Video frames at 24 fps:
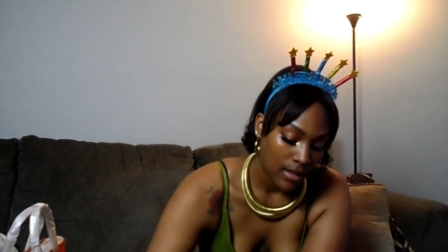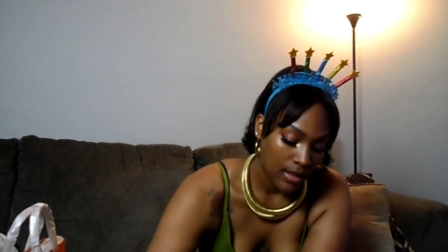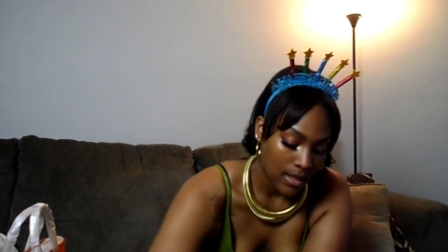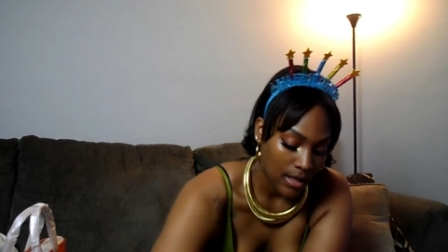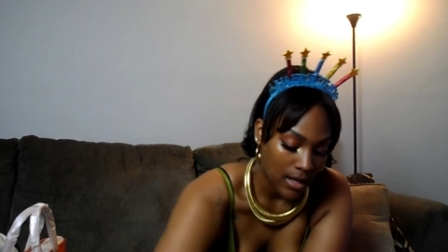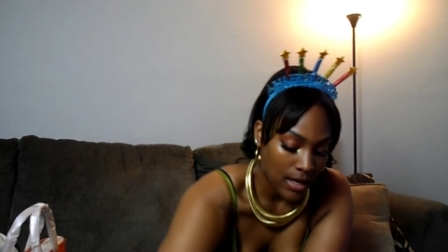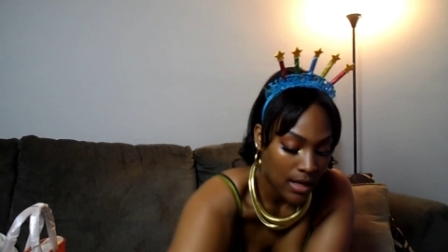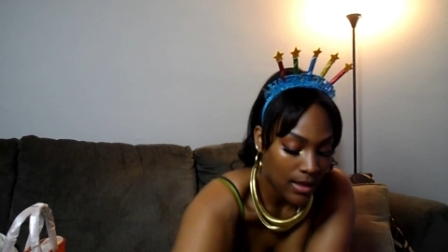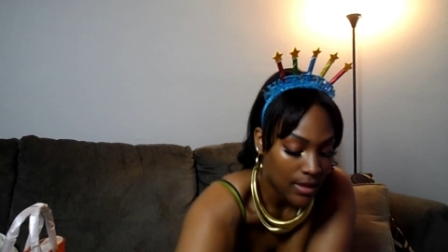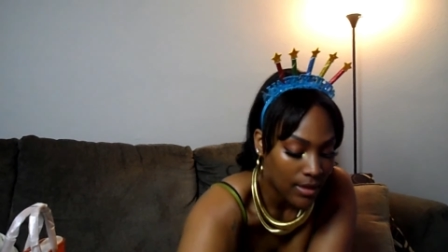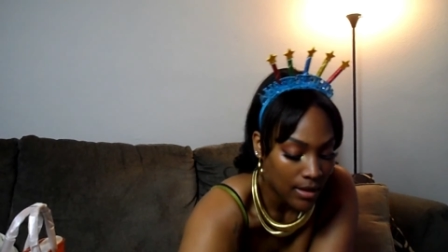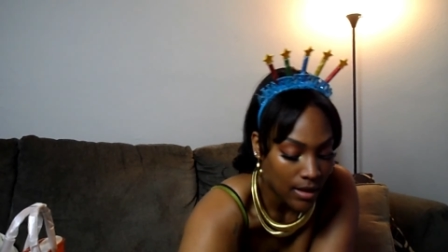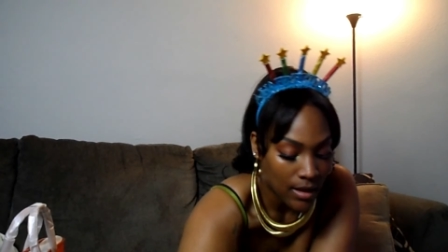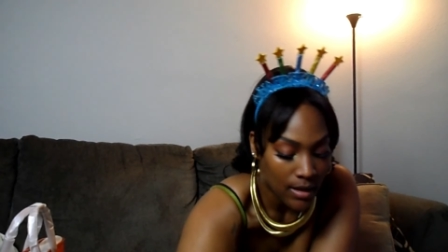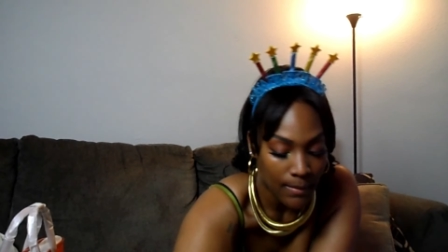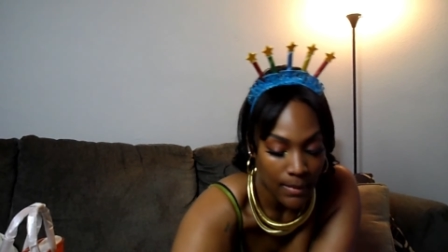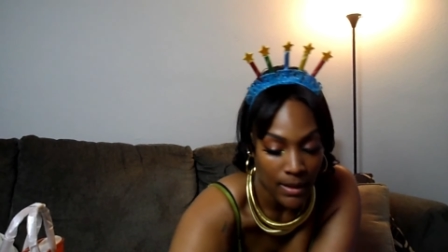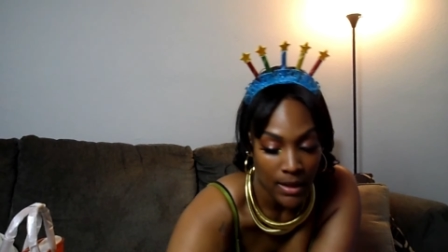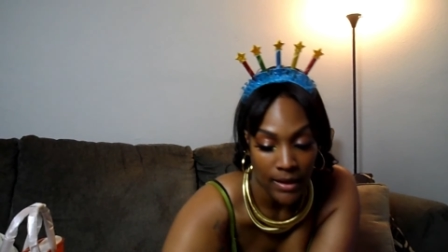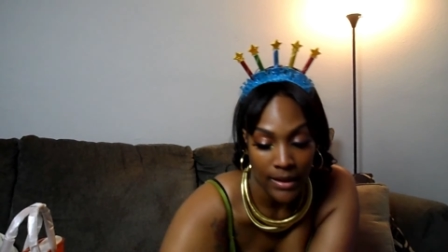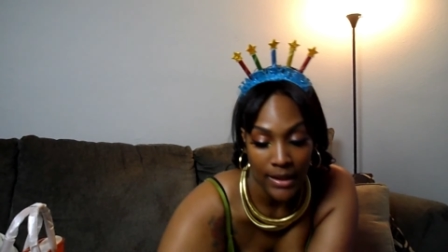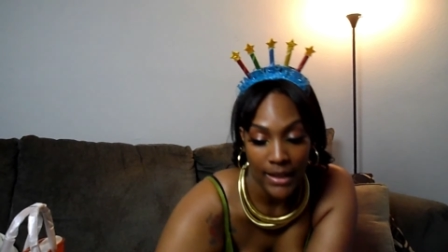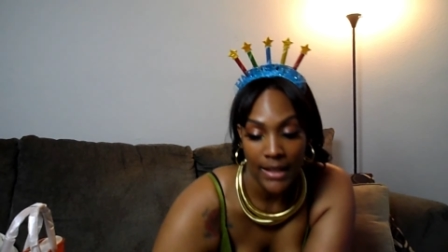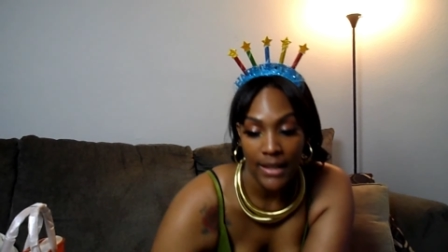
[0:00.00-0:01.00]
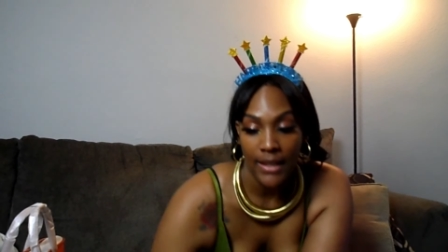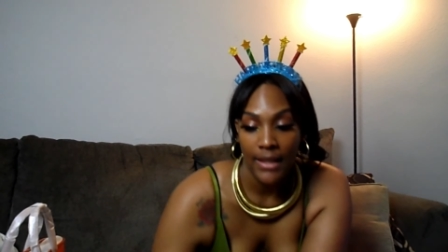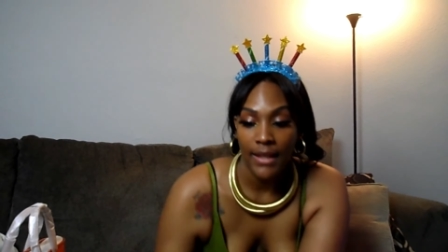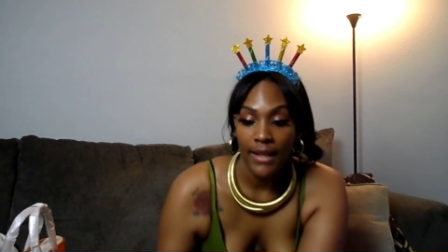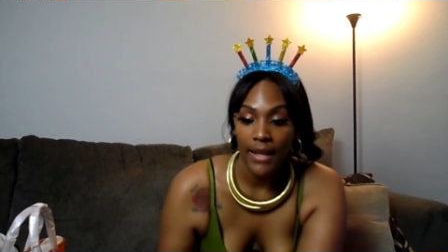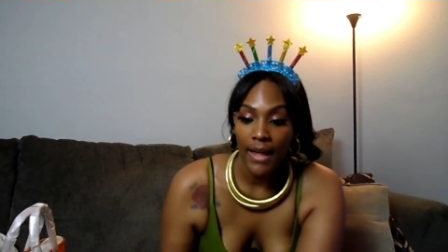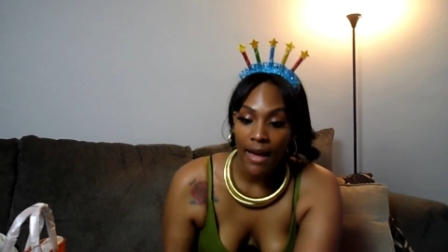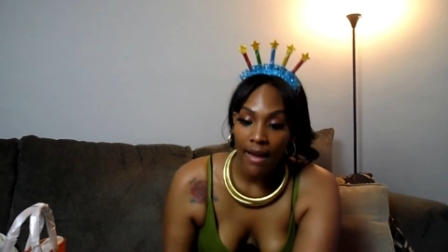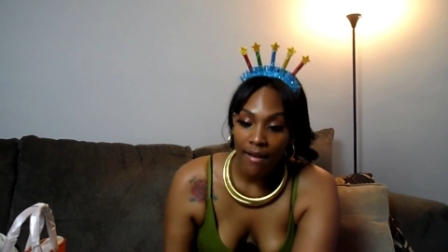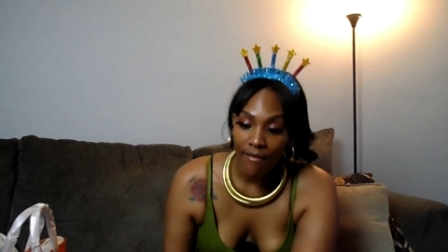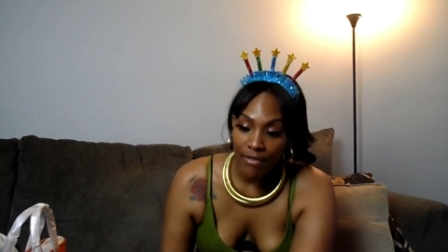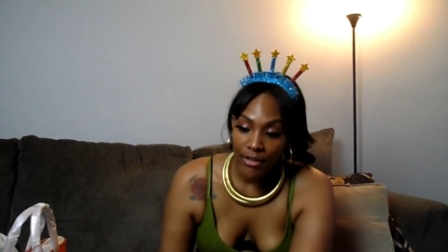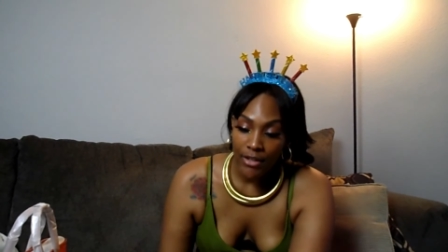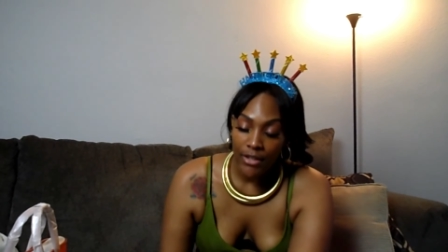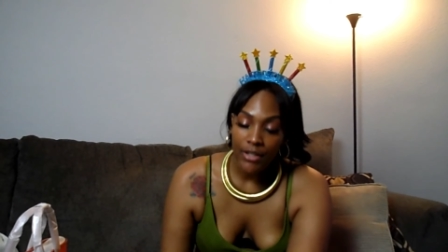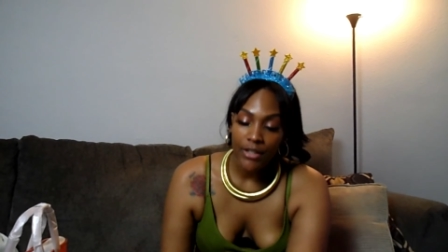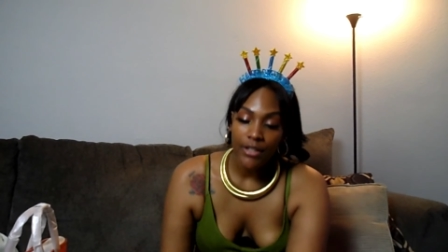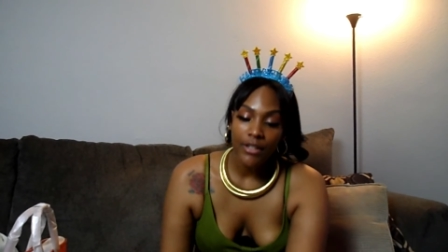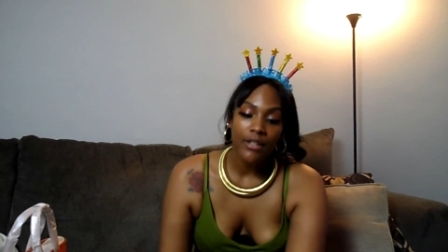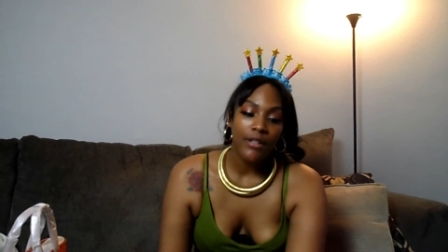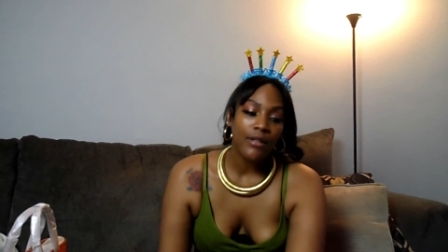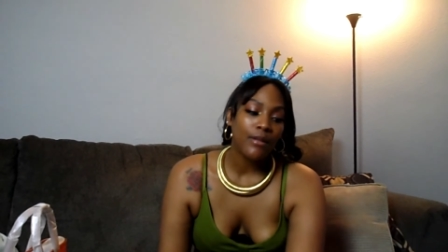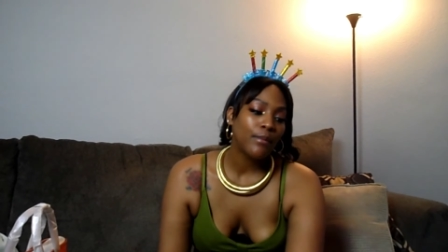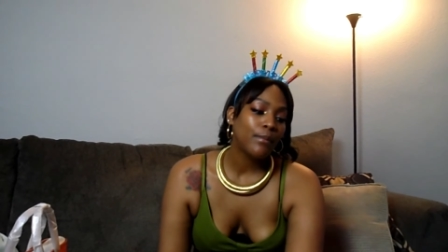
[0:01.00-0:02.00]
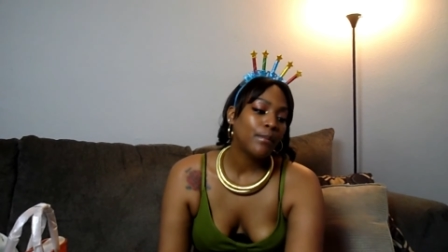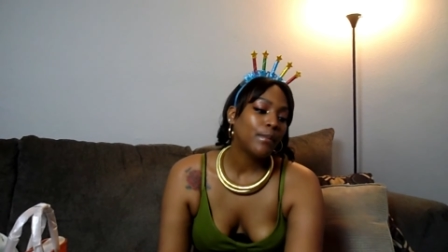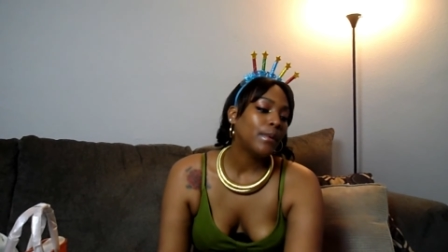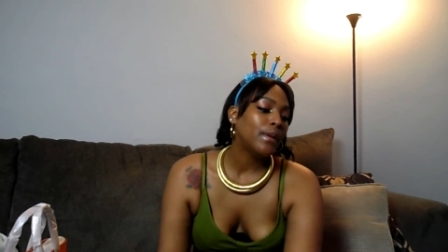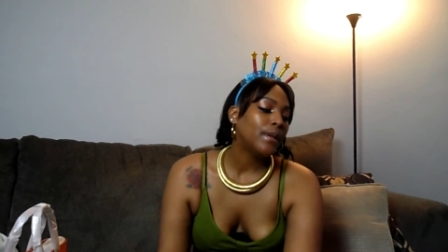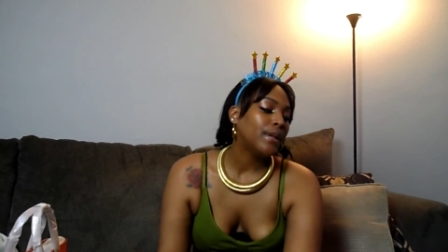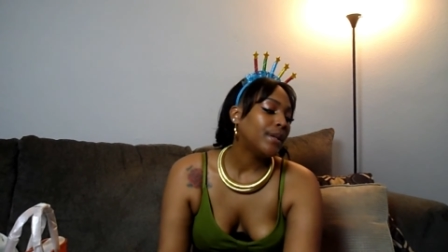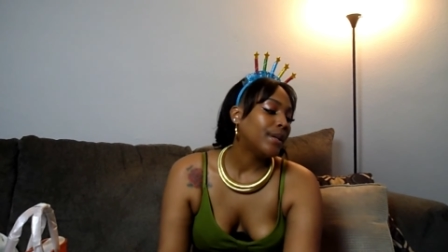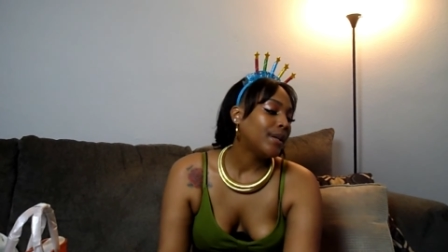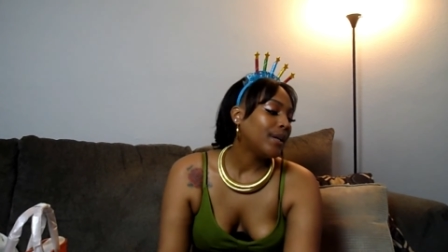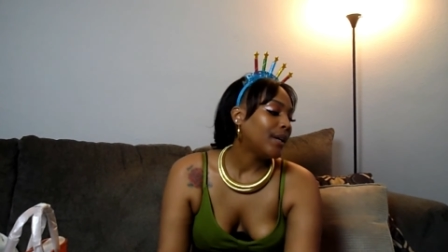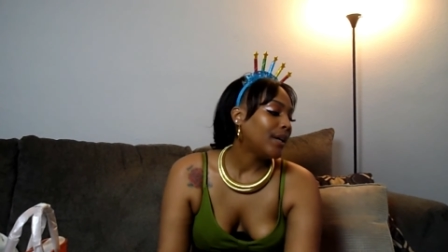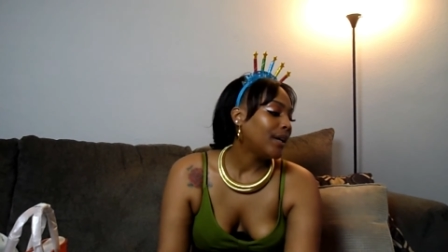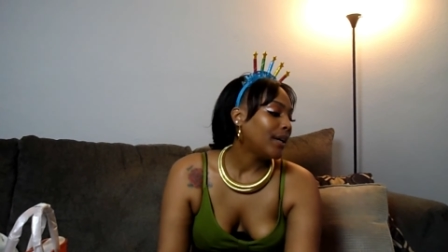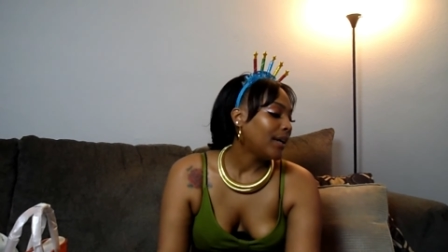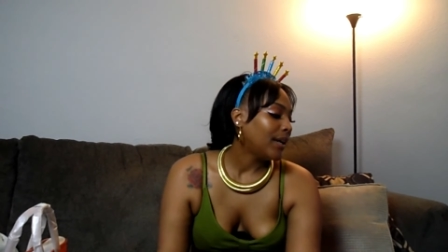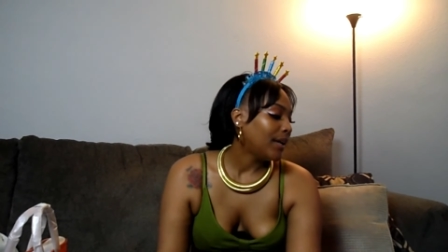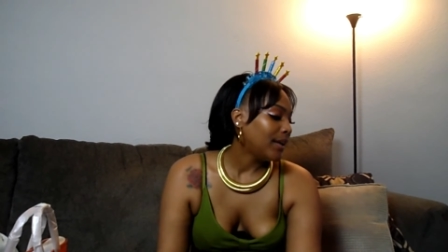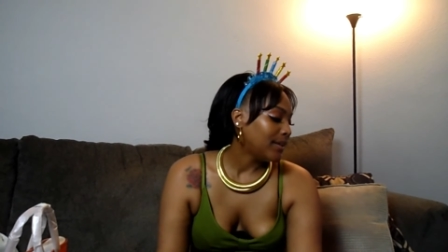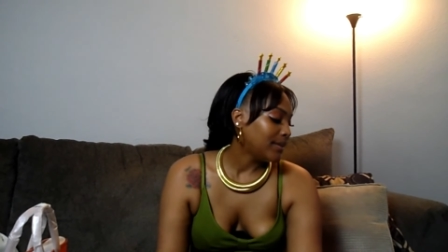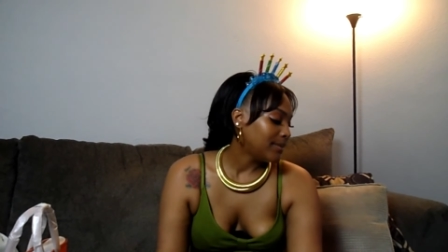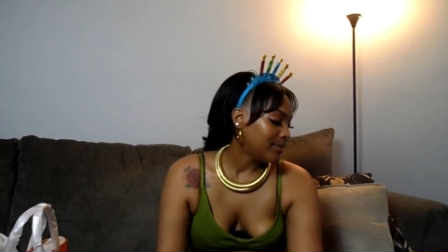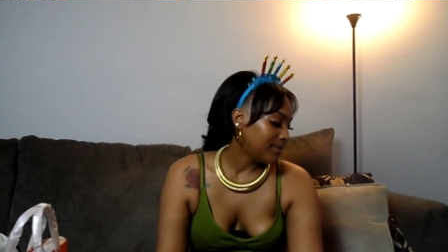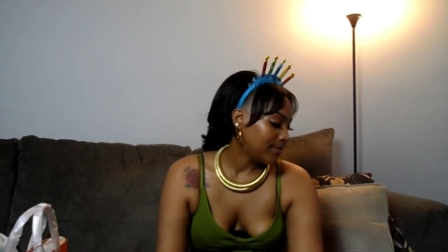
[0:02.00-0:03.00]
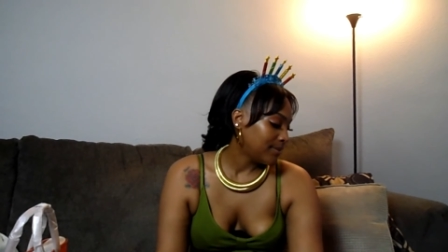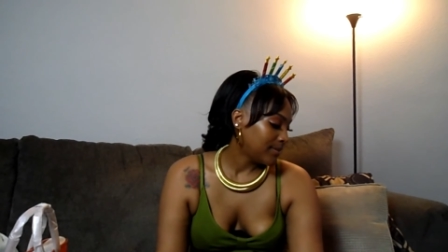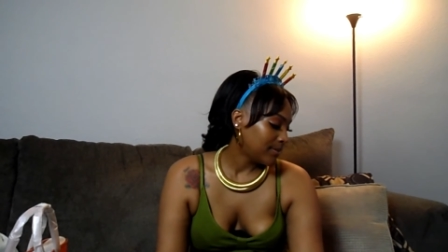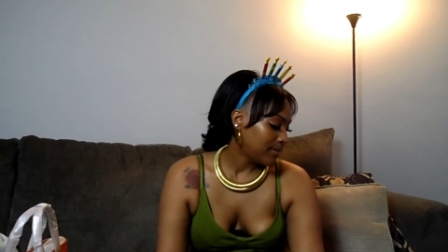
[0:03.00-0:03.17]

And then I thought about getting lavender, but I